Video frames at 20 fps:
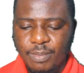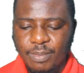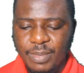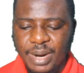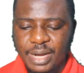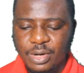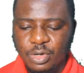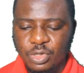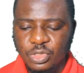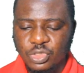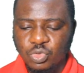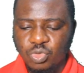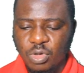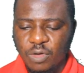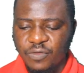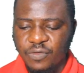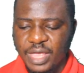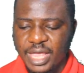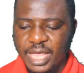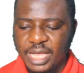minus
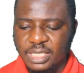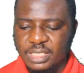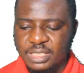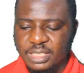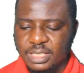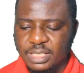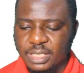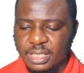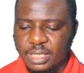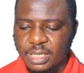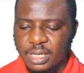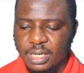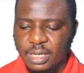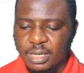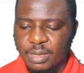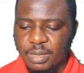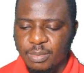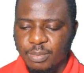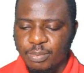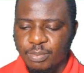12x
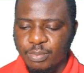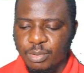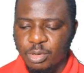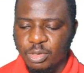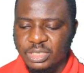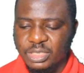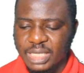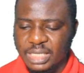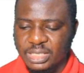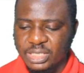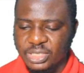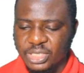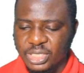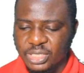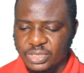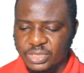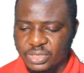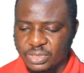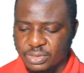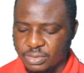plus
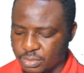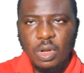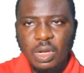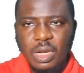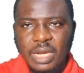36.